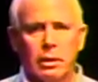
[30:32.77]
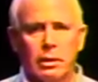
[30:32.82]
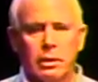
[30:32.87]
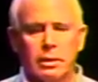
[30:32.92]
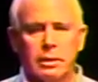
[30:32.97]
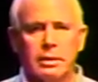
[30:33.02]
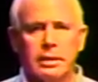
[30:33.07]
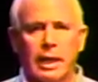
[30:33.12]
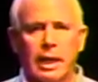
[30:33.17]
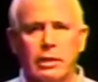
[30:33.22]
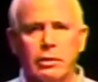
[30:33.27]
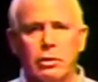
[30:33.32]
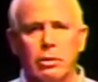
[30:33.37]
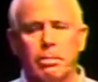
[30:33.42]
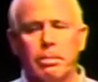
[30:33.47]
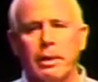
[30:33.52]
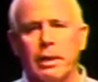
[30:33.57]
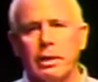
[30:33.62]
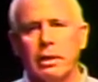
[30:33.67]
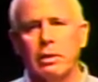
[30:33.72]
The sagittal
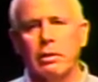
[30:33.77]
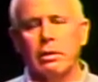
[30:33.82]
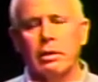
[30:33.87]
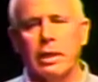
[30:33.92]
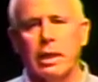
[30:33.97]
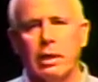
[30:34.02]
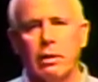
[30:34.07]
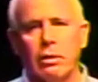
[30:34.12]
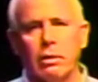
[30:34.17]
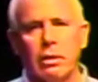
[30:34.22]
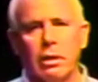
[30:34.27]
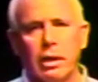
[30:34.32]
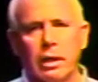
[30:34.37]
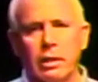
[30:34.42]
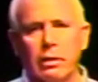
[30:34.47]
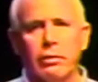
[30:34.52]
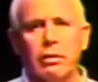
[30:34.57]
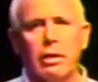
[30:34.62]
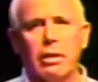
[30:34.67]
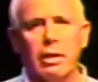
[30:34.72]
pain indicator
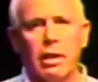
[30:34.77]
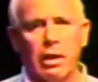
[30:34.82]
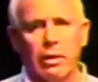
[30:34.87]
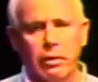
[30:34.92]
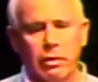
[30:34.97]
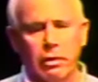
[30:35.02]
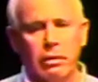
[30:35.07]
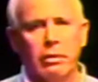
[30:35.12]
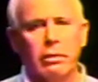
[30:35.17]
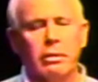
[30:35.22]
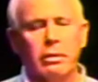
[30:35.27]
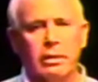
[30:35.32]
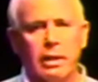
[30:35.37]
line is another